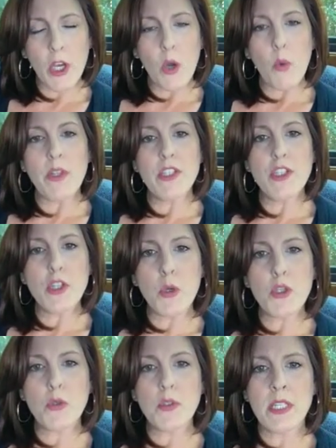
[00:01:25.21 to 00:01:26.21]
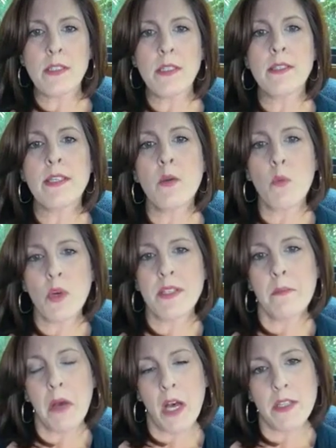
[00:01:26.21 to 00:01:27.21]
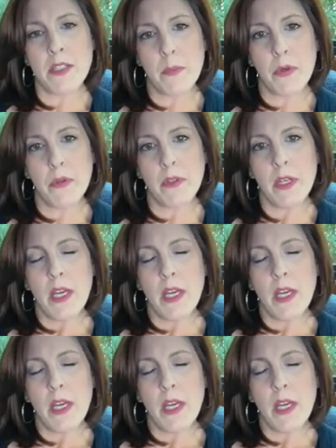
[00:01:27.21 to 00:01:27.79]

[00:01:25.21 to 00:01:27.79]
when social distancing wasn't possible.